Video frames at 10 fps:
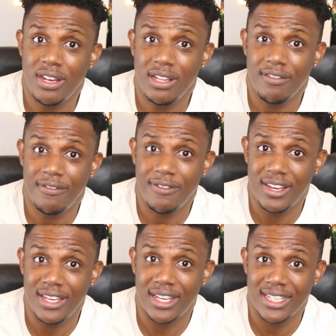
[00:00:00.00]
than
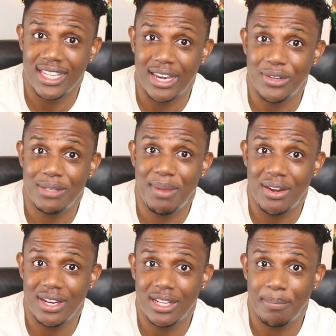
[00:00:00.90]
Phoenix, and it was
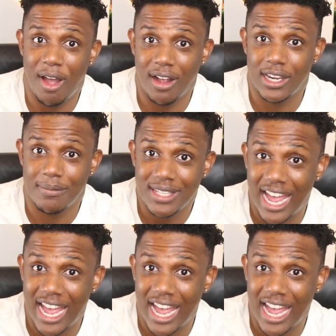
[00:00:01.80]
better than Apocalypse.